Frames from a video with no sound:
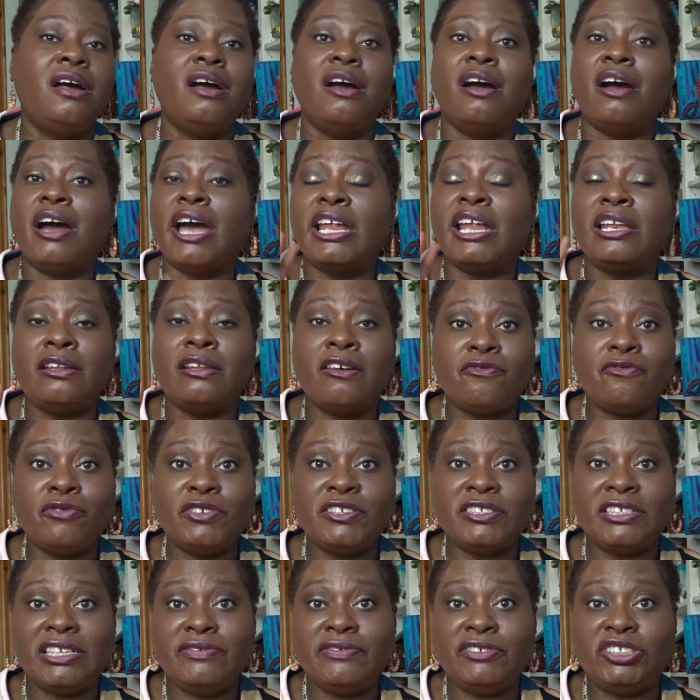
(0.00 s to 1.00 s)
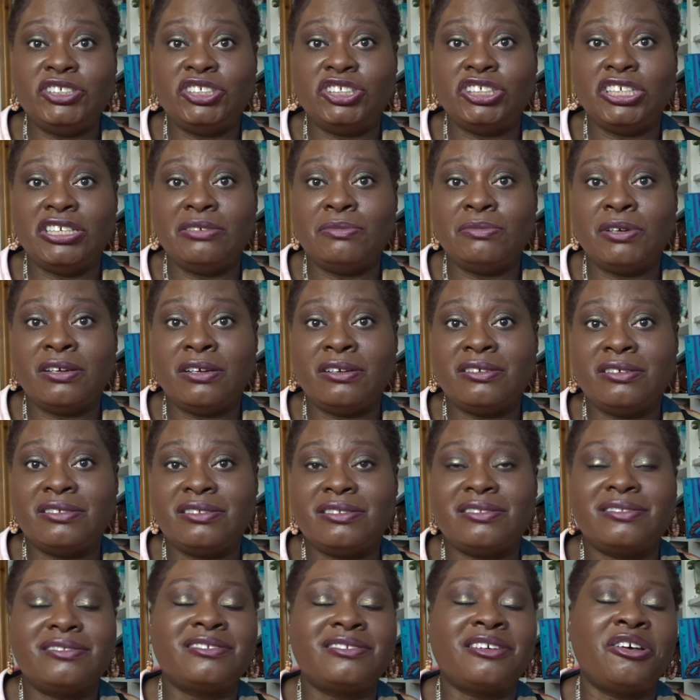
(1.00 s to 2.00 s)
I love receiving sheet masks,
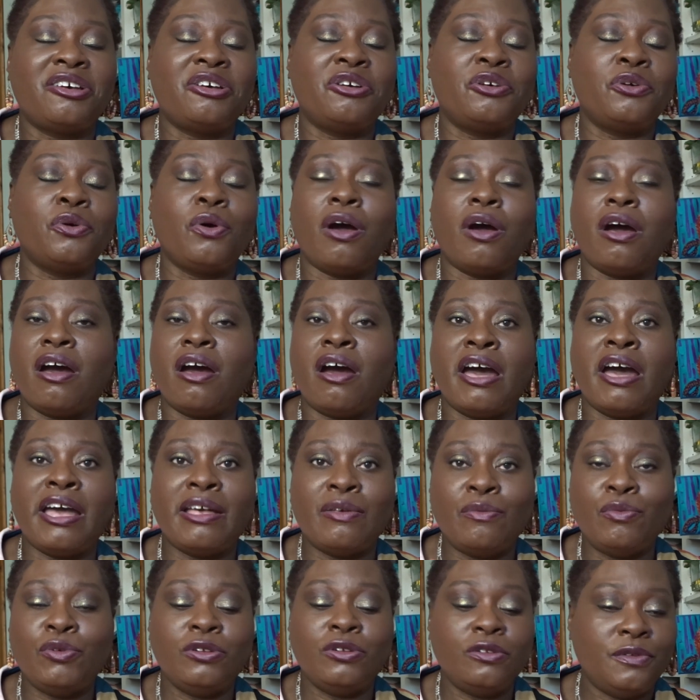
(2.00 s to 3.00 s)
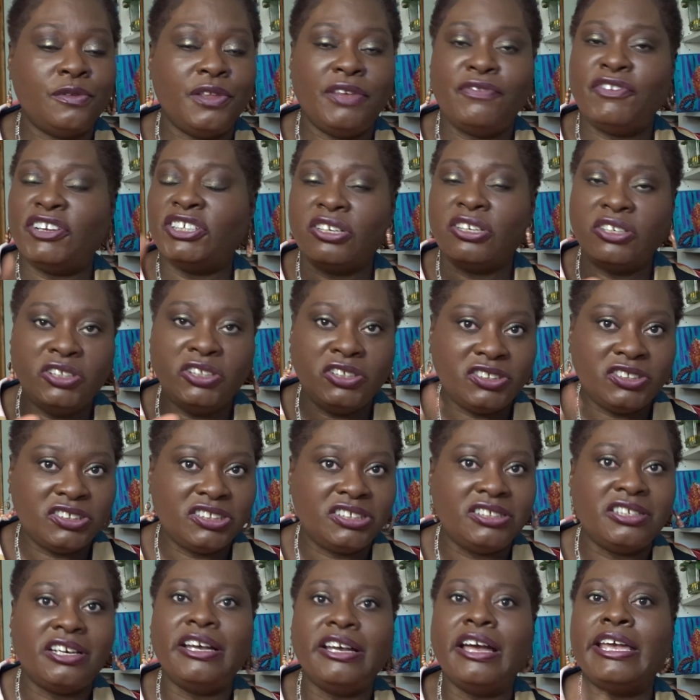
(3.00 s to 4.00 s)
so I will, if I don't use it
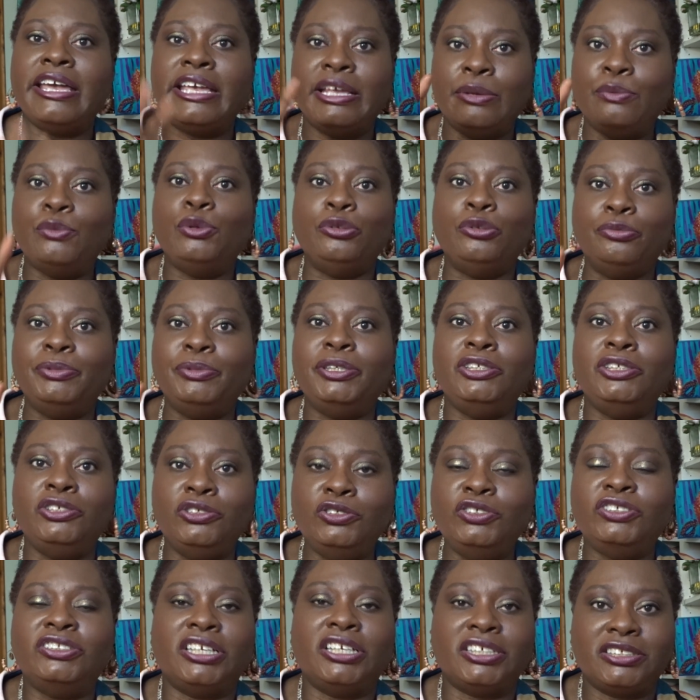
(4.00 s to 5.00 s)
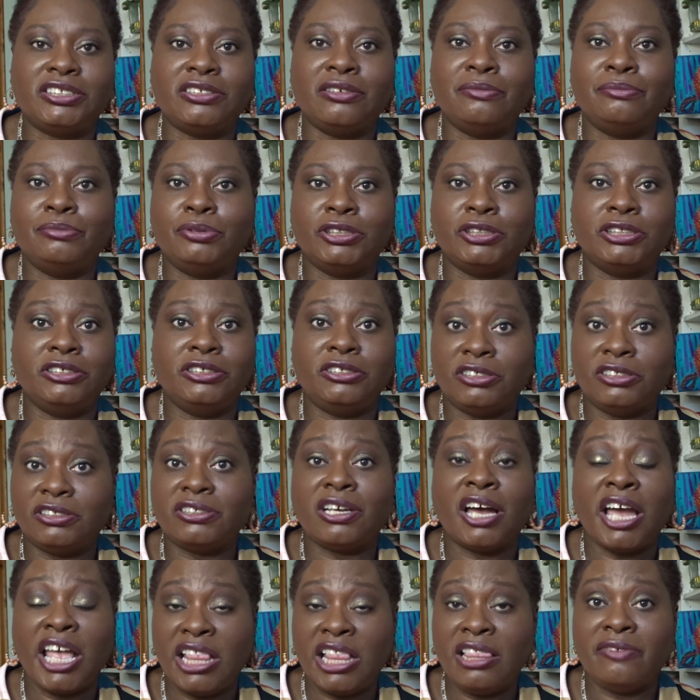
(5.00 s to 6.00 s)
tonight, it will be used at some point, because
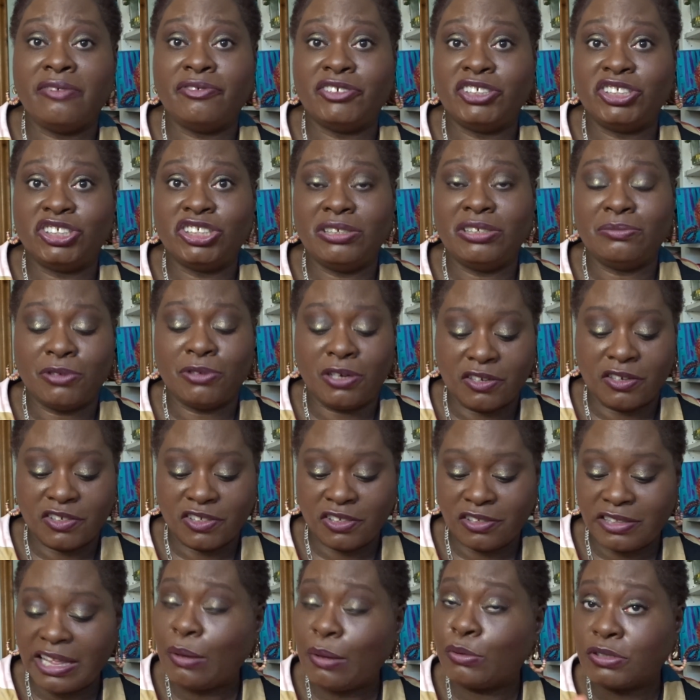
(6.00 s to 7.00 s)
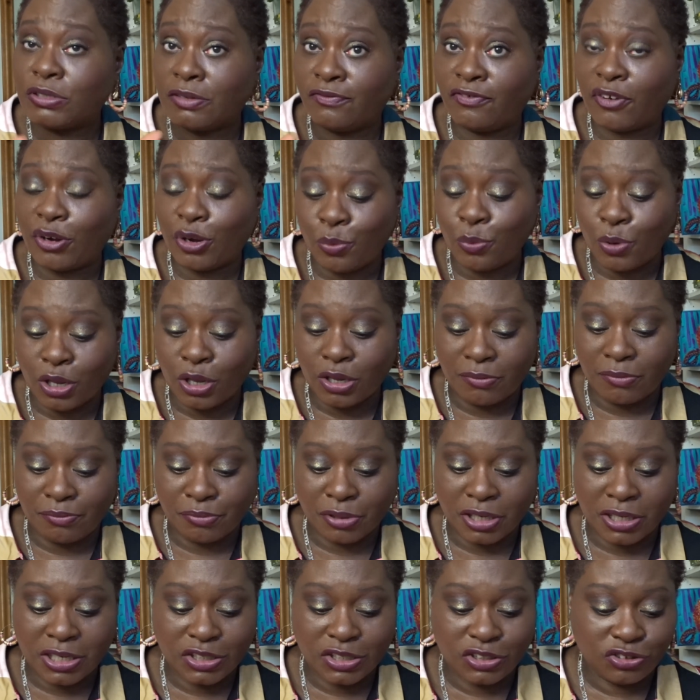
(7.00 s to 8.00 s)
I love a sheet mask. So that was a very welcome
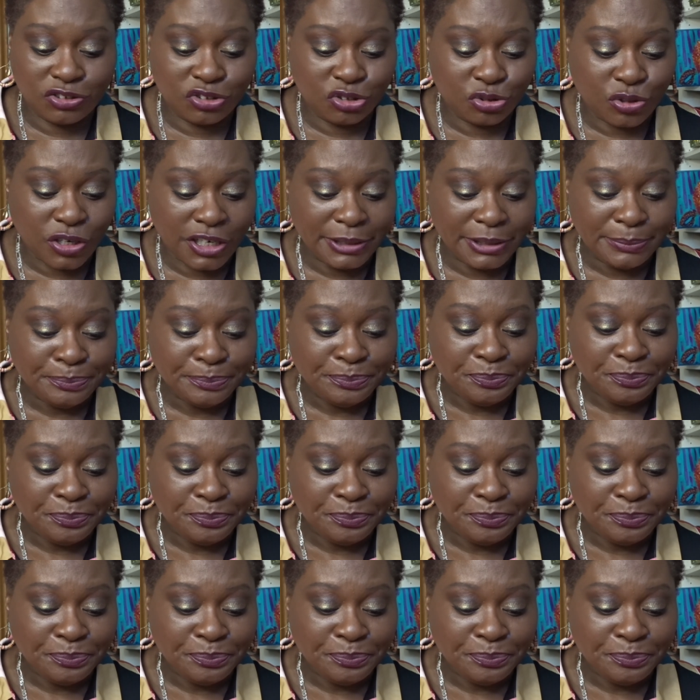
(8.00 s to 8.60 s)
product to try.